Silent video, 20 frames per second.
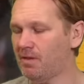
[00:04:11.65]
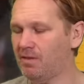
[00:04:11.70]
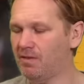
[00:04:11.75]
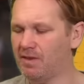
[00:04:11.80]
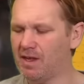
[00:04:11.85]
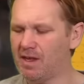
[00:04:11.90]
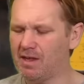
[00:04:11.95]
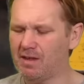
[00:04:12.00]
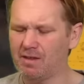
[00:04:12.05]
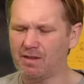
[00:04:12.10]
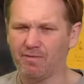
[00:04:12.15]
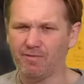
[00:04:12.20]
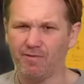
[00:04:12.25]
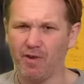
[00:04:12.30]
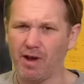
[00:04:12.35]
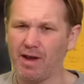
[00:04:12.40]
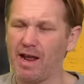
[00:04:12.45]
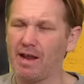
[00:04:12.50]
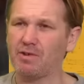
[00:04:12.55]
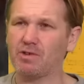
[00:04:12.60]
the the
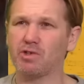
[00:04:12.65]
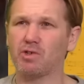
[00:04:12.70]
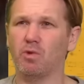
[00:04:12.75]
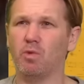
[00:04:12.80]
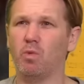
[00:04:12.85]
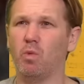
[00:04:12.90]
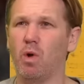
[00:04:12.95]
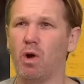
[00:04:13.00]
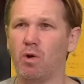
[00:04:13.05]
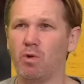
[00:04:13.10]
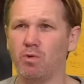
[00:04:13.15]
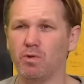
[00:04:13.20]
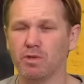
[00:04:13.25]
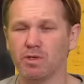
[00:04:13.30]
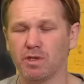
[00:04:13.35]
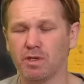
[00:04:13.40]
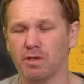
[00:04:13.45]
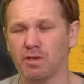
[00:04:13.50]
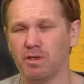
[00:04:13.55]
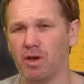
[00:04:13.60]
financial
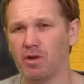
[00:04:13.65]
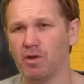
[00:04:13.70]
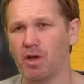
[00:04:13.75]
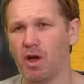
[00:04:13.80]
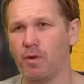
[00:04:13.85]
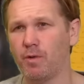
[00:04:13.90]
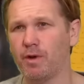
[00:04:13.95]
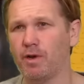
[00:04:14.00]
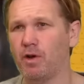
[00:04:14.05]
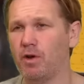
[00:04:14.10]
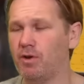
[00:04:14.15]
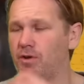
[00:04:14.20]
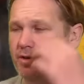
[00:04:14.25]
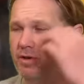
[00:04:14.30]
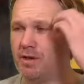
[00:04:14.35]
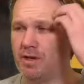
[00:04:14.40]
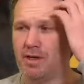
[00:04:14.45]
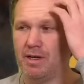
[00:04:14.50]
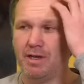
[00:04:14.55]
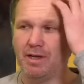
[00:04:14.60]
woes that are going on,